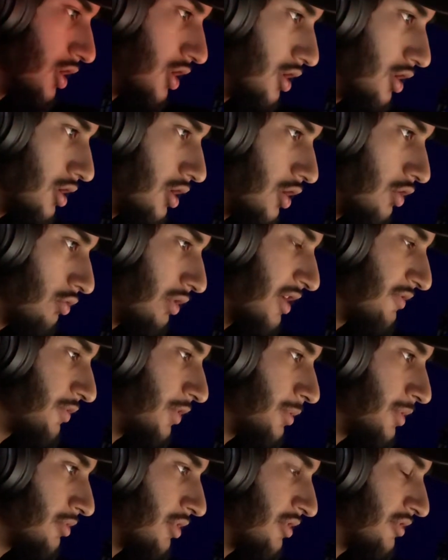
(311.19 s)
and my
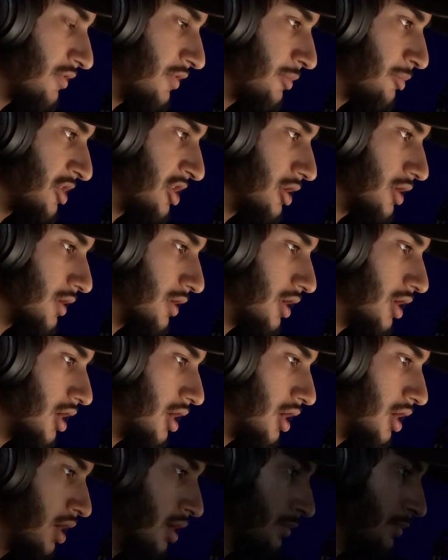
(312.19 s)
own sense of
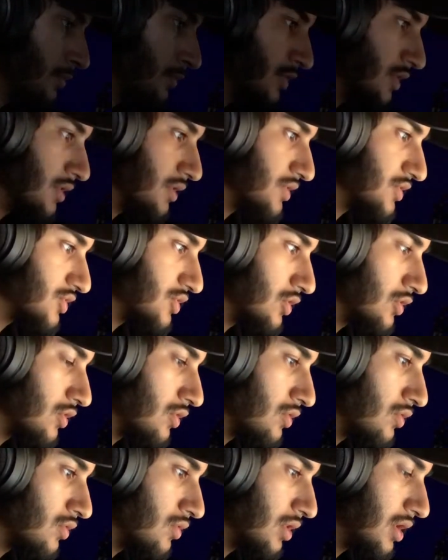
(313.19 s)
culture, my own sense
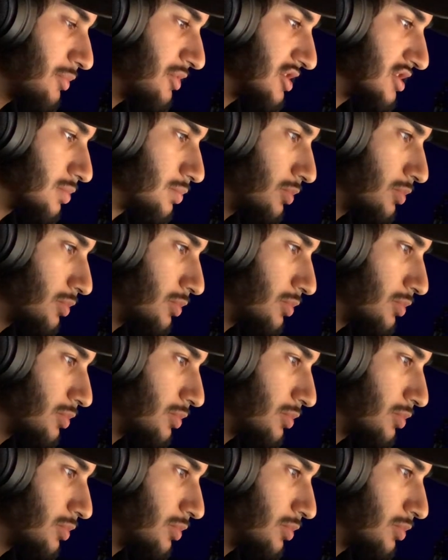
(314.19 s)
of